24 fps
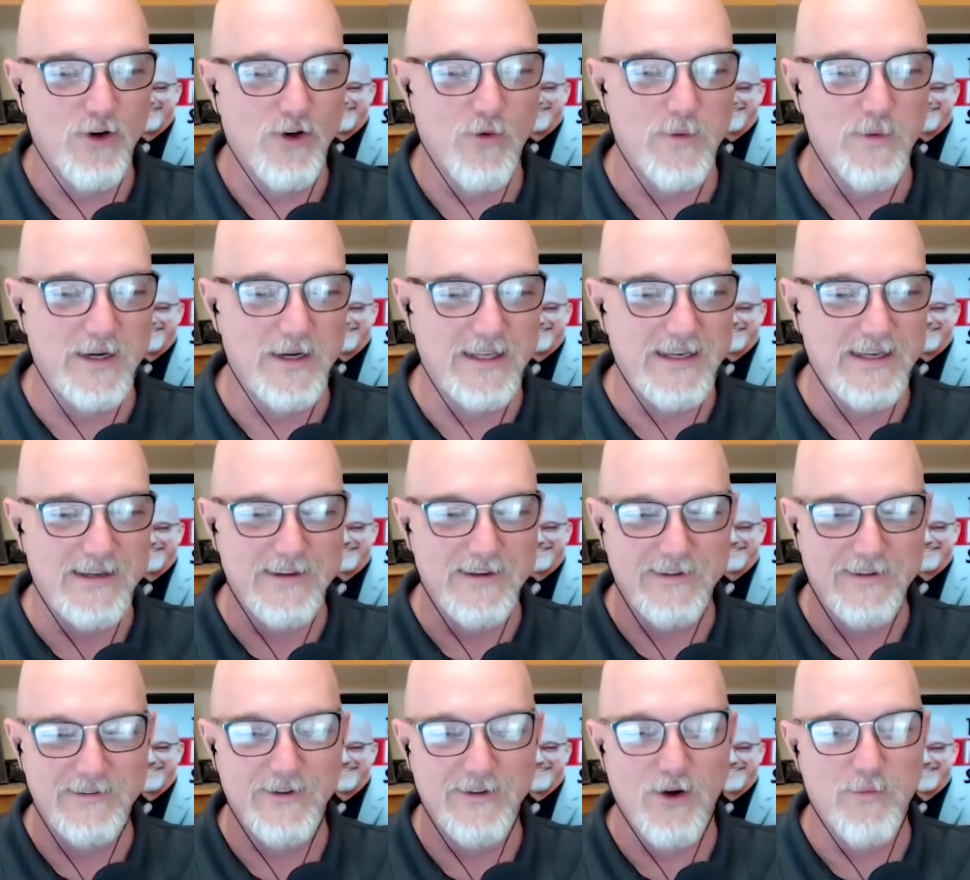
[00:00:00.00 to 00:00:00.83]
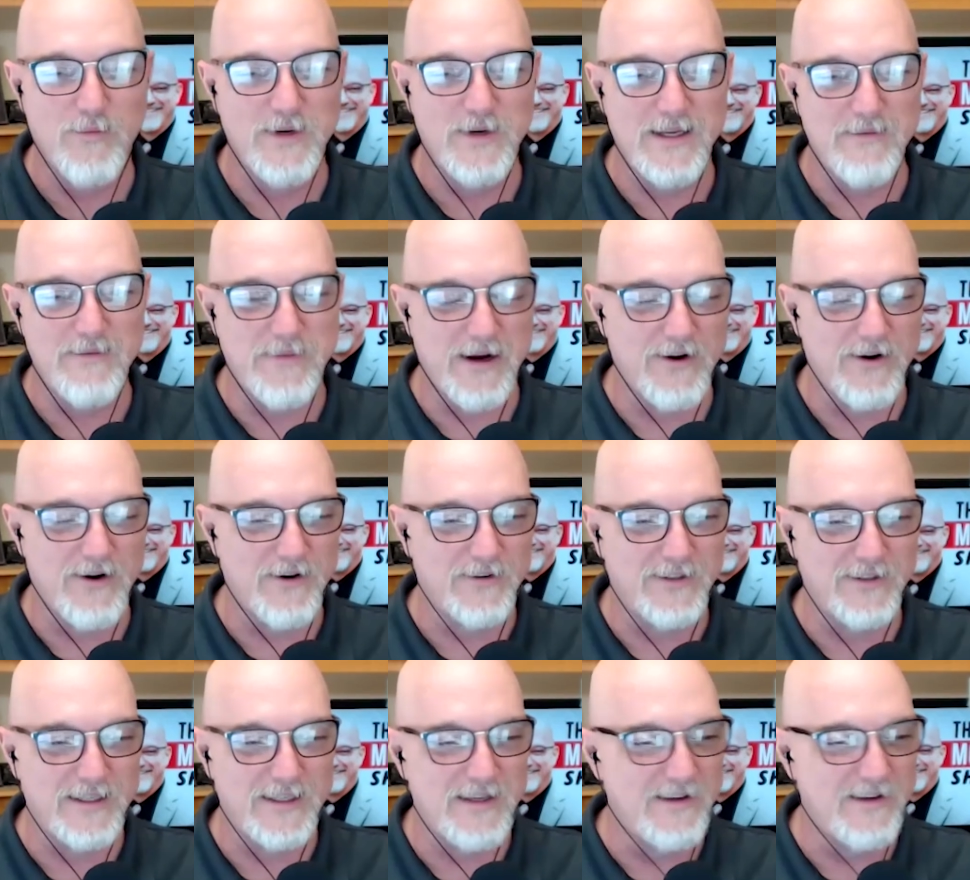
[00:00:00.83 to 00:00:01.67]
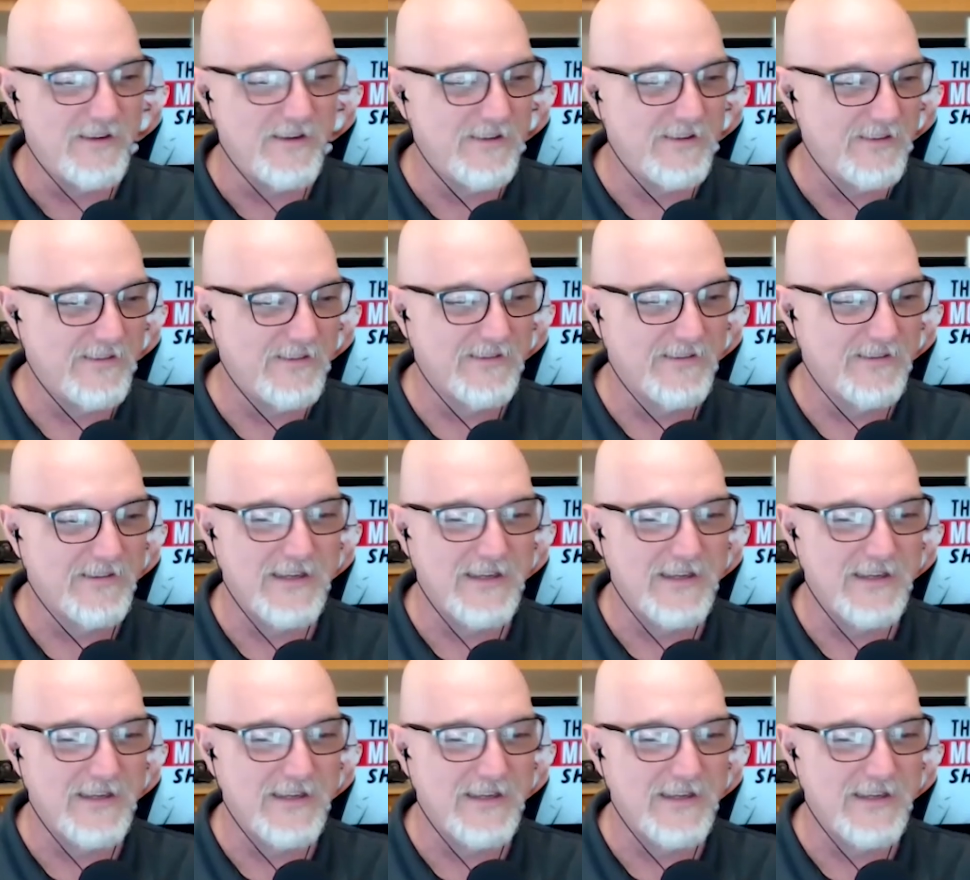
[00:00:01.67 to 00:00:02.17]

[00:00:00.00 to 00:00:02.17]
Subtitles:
Nobody apparently